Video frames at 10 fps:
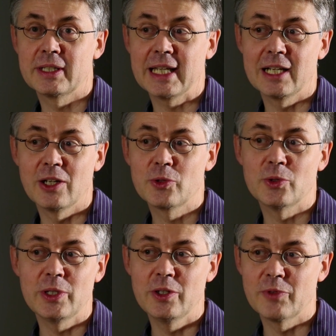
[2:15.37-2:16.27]
their
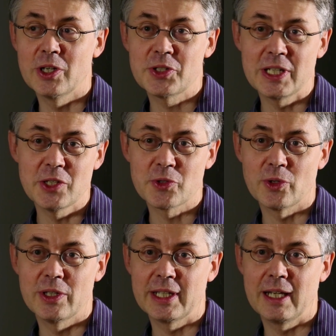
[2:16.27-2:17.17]
local universities
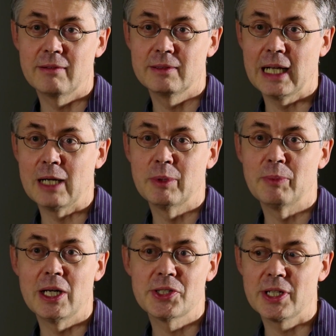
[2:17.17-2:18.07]
or at their alma
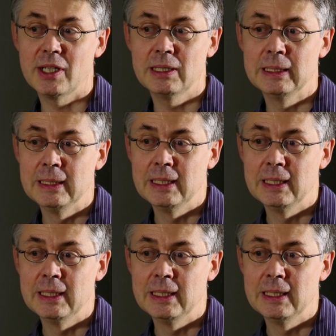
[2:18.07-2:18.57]
mater,